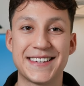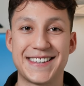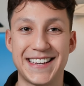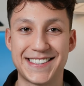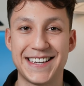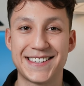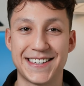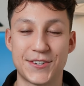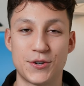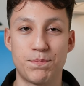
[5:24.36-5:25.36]
in statistics
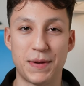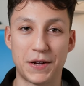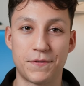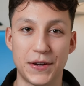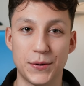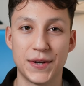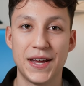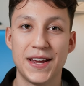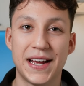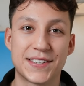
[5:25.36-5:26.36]
is such a big field,
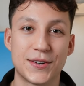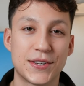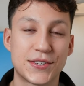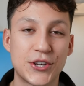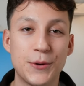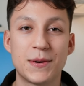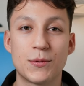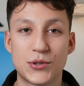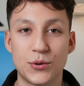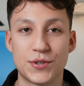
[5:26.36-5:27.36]
and so there's so many
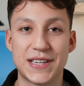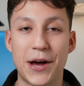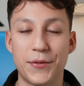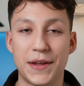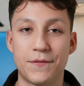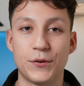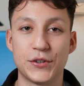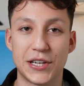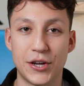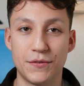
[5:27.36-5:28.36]
resources out there for you
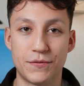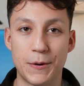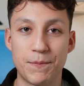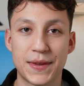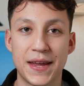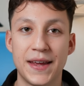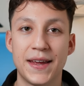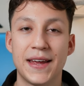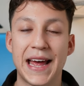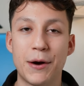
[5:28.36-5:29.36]
to learn from.
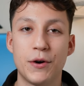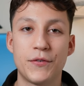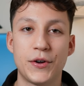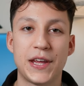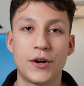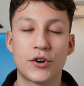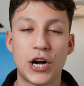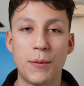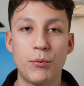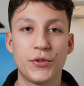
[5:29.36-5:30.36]
However, there are a
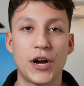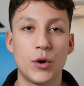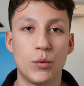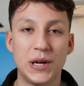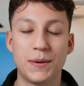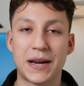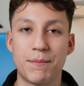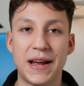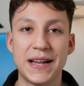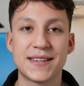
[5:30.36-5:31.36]
couple that I really
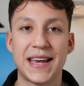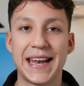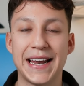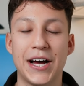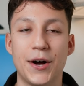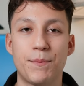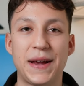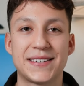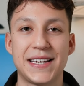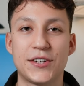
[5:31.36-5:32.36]
recommend and are
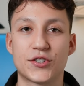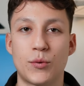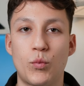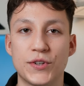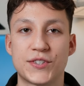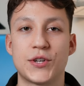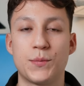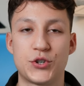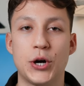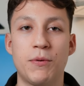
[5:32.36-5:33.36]
basically just a one-stop
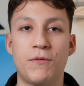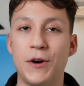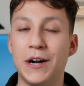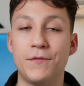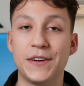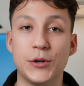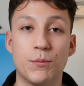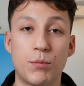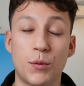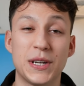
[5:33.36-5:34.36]
shop for everything you
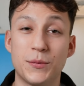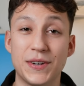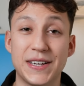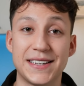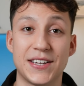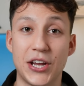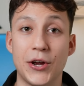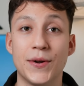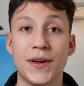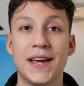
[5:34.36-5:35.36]
probably would need to know